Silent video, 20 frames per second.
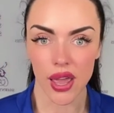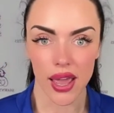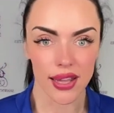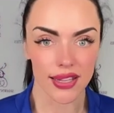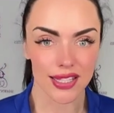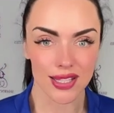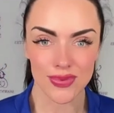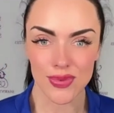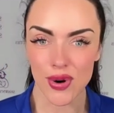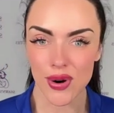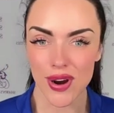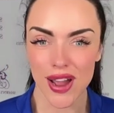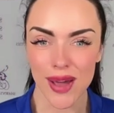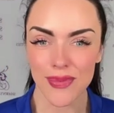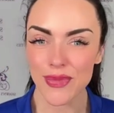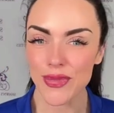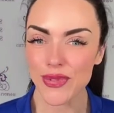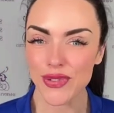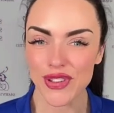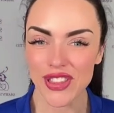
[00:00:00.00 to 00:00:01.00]
we'll add some more
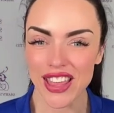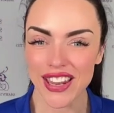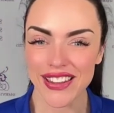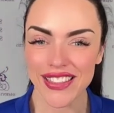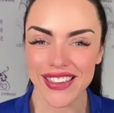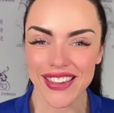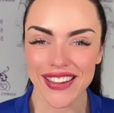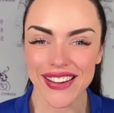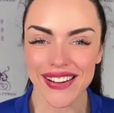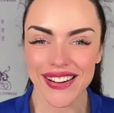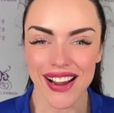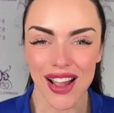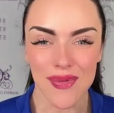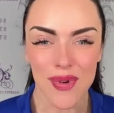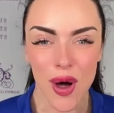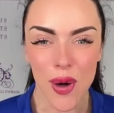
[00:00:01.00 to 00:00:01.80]
on before the end of the year.